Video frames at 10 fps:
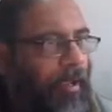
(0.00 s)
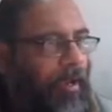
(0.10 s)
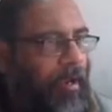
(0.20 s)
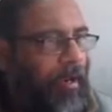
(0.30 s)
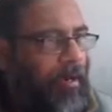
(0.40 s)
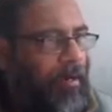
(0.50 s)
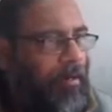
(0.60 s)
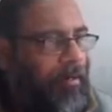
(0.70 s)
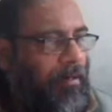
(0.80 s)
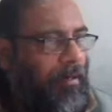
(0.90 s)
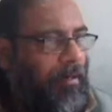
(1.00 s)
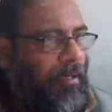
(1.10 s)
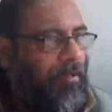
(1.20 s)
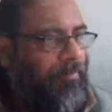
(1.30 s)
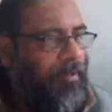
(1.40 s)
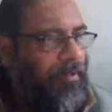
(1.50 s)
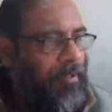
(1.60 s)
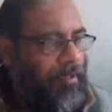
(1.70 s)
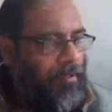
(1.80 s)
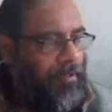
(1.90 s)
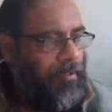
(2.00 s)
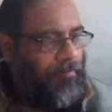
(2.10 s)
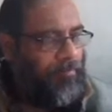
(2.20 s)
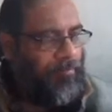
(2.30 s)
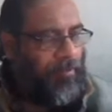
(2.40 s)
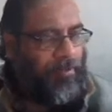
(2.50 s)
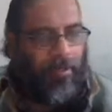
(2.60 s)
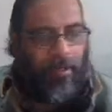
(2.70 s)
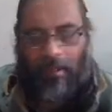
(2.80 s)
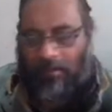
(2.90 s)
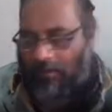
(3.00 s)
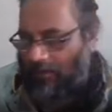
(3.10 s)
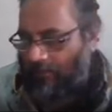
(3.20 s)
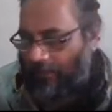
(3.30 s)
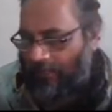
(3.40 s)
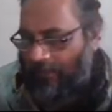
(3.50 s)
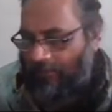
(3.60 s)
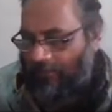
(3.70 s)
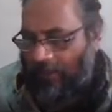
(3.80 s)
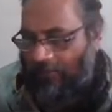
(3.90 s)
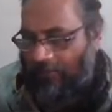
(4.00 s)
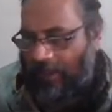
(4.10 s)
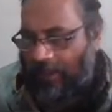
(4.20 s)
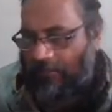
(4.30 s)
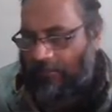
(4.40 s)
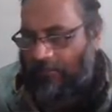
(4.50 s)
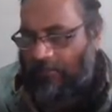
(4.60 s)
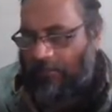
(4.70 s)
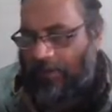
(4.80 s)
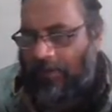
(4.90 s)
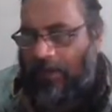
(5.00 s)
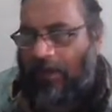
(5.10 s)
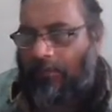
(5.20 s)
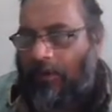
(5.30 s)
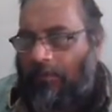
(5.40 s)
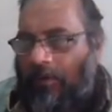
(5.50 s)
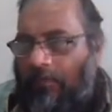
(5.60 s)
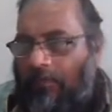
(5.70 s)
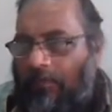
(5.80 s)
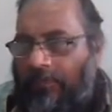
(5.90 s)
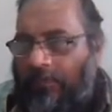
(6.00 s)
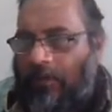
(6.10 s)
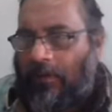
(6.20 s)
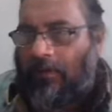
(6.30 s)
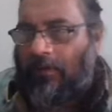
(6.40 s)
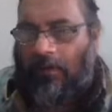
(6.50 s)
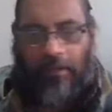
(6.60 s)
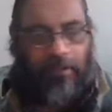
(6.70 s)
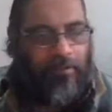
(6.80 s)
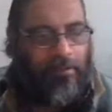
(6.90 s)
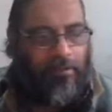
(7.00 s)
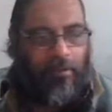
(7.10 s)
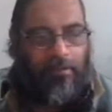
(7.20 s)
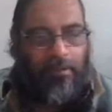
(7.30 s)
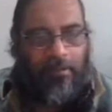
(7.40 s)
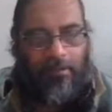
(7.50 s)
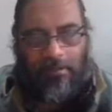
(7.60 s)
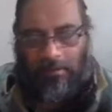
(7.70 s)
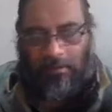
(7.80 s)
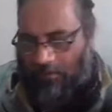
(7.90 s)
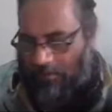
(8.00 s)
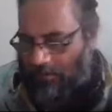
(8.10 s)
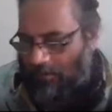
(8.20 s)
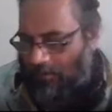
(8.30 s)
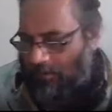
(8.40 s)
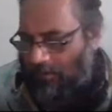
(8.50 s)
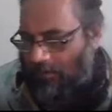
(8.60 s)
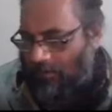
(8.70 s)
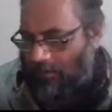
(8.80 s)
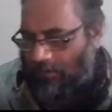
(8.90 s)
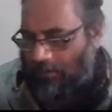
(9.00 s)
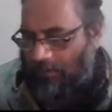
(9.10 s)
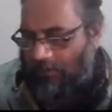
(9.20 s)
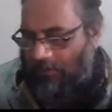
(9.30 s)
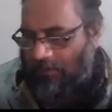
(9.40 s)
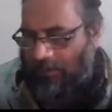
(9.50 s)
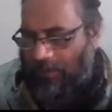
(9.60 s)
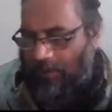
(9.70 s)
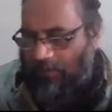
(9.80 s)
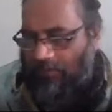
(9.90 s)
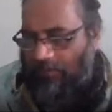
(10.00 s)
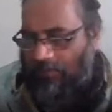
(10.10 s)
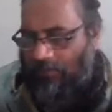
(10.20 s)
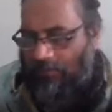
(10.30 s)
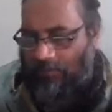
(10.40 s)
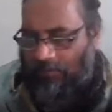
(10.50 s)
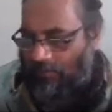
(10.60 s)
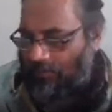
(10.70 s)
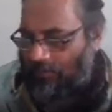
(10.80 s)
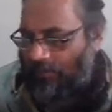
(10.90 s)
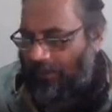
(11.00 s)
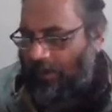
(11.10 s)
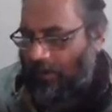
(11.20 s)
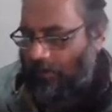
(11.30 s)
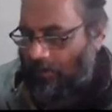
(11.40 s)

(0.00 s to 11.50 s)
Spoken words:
And as we discussed in previous class, when we have big data problem, the natural solutions, if we try to find out,